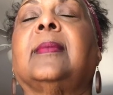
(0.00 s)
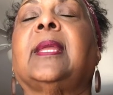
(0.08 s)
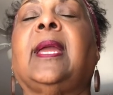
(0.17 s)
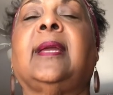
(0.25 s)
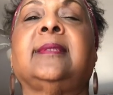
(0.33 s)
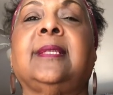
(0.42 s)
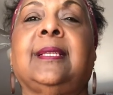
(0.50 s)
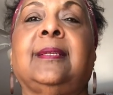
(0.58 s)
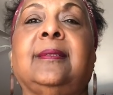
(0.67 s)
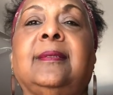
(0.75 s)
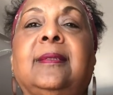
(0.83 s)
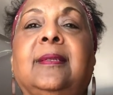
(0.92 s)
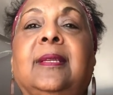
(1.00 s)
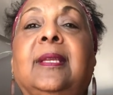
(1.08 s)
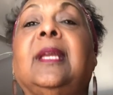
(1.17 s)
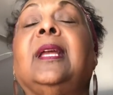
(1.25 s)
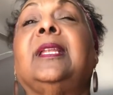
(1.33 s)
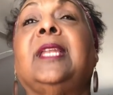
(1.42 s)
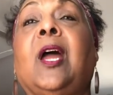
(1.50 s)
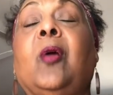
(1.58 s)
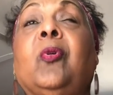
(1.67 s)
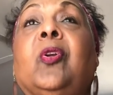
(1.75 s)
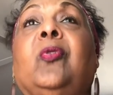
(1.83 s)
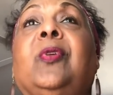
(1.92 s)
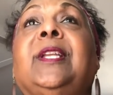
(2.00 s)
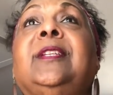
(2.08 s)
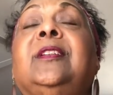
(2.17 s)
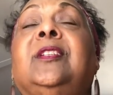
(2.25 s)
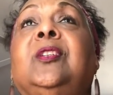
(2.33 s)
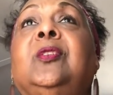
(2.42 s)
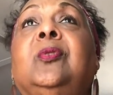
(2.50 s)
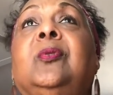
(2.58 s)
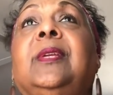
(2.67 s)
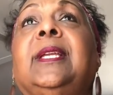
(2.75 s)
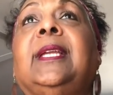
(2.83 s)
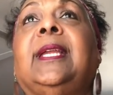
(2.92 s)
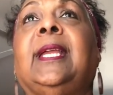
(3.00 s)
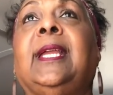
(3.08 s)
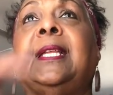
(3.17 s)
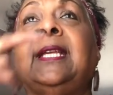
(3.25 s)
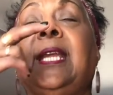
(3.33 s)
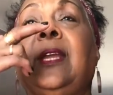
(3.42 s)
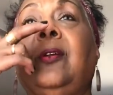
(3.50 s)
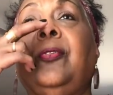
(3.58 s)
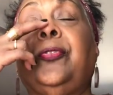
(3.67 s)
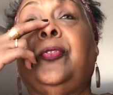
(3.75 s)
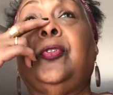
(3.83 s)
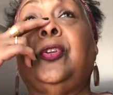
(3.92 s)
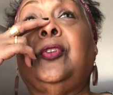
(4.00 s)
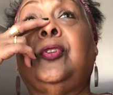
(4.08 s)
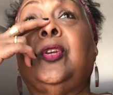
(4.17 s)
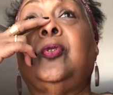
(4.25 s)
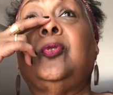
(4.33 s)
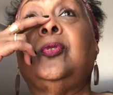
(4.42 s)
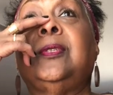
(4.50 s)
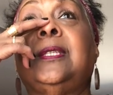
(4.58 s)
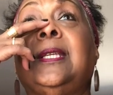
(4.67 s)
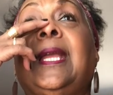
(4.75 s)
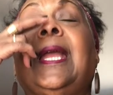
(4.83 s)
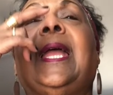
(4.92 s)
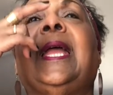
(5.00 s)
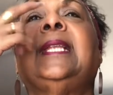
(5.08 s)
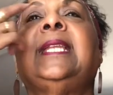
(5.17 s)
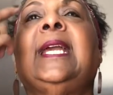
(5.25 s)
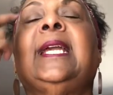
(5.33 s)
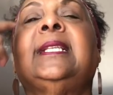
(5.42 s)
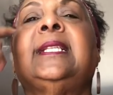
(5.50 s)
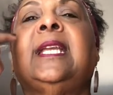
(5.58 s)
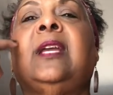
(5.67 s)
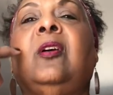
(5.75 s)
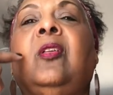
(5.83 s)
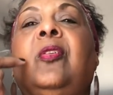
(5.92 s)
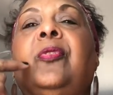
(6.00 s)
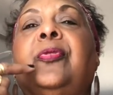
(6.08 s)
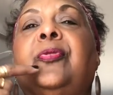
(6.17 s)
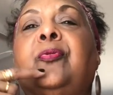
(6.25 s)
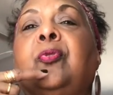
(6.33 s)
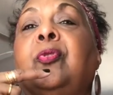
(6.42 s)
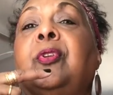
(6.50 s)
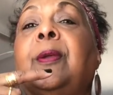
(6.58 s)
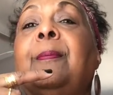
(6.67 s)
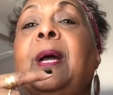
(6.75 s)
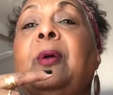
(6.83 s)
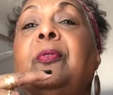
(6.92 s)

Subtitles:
Excellent. Now we're going to do inhale through your nose and exhale through your mouth.